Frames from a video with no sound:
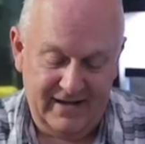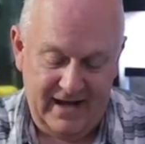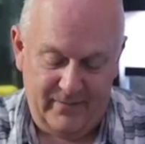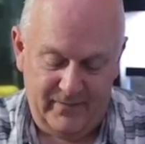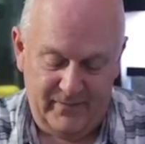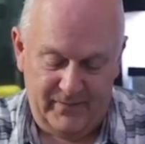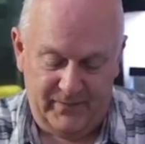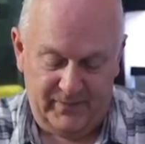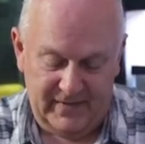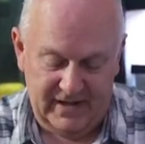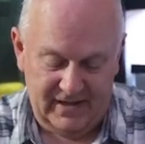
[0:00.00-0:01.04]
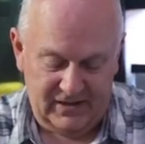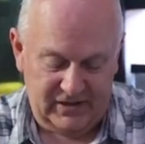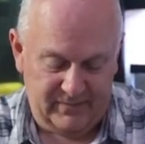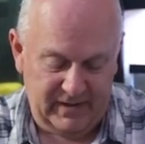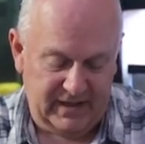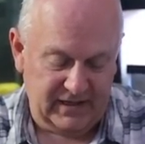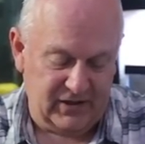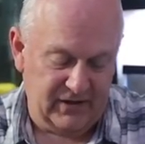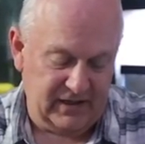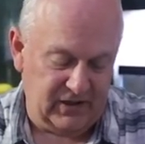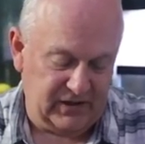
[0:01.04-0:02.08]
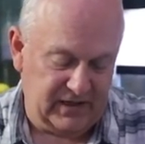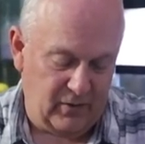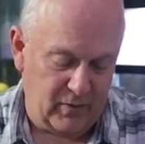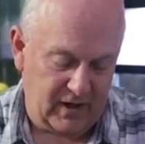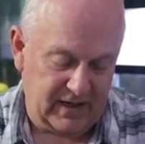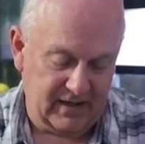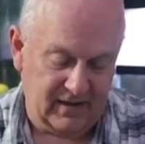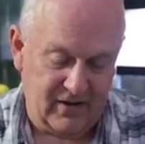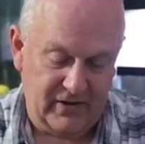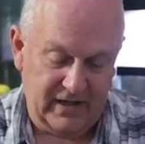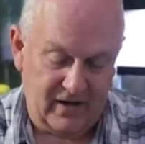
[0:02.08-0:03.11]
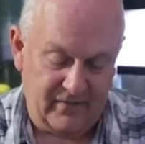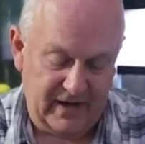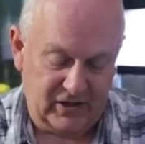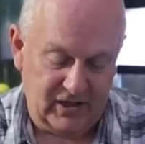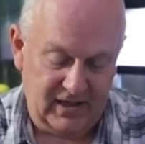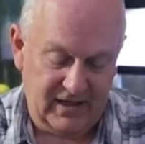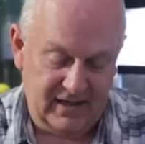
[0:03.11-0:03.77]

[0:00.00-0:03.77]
Yep, it'll just. But this will still work. It'll go in there eventually.